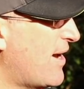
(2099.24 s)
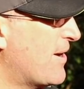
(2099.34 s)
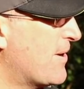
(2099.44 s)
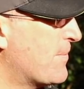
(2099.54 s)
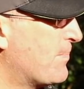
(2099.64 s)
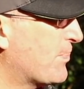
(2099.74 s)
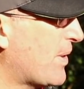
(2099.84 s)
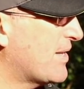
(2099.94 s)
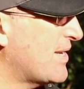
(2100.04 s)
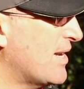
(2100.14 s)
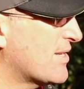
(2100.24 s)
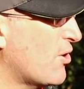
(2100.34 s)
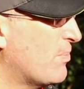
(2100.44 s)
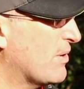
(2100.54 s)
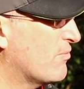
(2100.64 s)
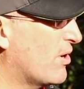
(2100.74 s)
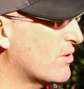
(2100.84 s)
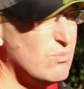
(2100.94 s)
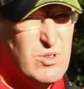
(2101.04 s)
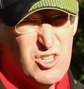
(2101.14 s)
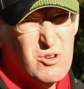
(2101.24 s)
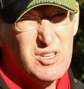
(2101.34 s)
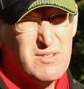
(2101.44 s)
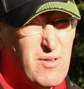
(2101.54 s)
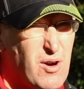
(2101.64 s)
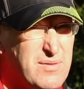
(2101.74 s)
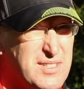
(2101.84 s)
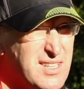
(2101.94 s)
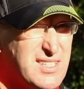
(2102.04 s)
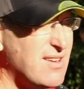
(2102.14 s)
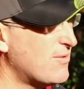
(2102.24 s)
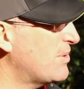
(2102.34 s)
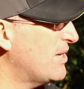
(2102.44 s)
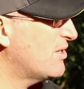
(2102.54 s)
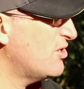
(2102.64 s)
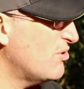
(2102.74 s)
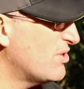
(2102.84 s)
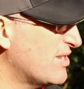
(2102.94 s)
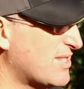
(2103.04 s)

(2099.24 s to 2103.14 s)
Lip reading: a telescopic rod, which usually 5, 6, 7 meters. Usually,